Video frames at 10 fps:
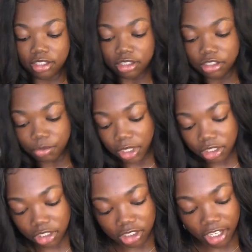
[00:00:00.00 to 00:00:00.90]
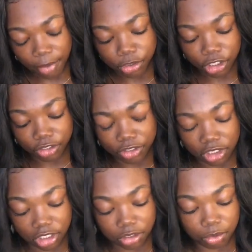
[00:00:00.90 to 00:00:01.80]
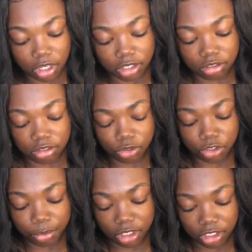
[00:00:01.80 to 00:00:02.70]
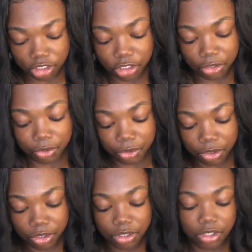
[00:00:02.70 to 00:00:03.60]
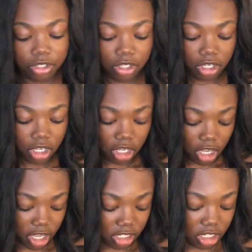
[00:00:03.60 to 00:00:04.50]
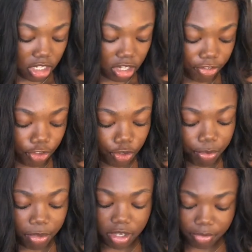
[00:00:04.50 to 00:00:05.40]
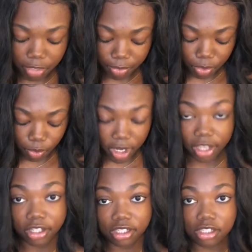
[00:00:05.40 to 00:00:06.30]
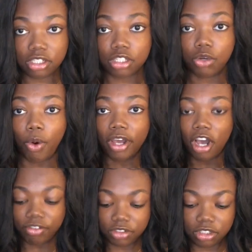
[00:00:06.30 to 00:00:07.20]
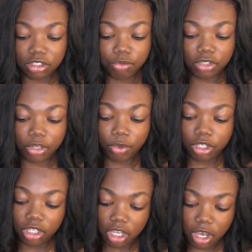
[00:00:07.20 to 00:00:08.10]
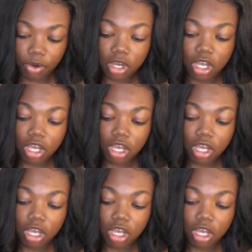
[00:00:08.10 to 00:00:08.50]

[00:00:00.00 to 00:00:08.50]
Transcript: This is what it looks like. I'm sure you've seen this one on social media too. I've seen a few people wearing this quite often when they're working out.